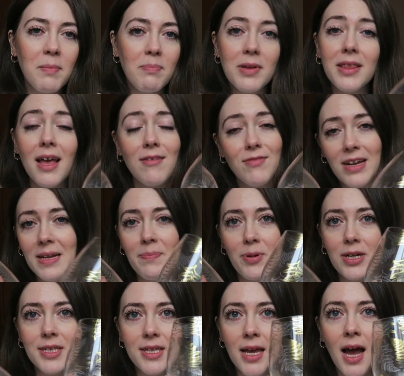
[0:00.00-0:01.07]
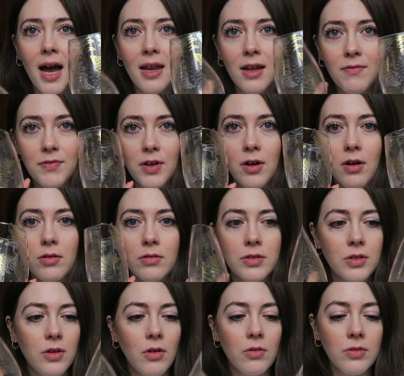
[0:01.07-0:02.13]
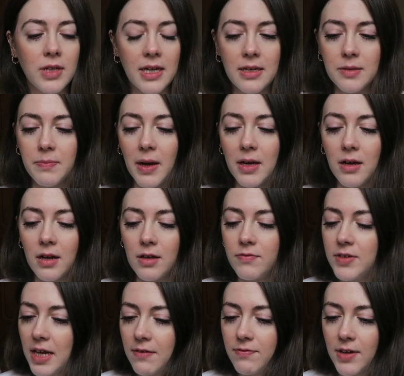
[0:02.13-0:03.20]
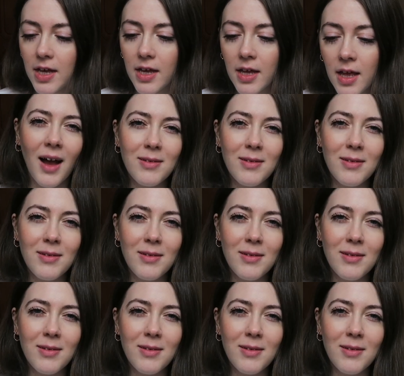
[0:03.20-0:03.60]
But they're really pretty. I love the gold. Gold is my colour for definite.